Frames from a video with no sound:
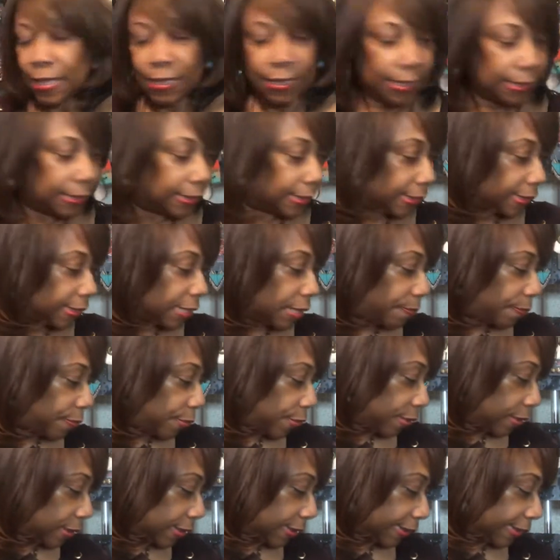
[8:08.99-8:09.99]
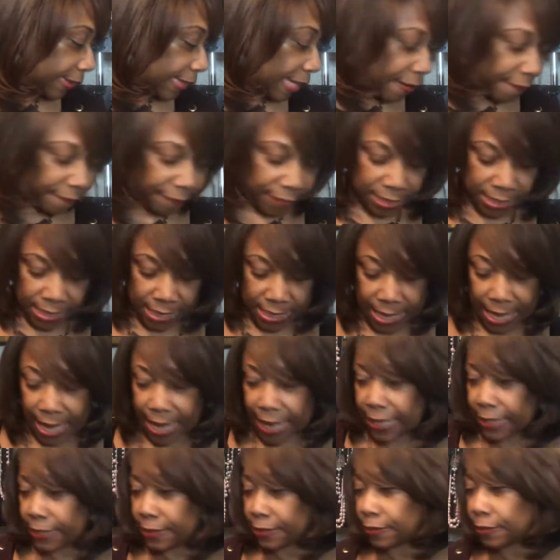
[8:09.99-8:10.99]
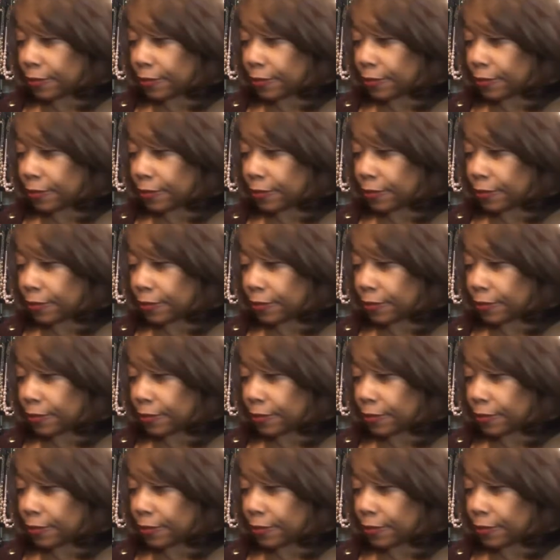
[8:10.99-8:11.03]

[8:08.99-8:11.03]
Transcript: This is number 78.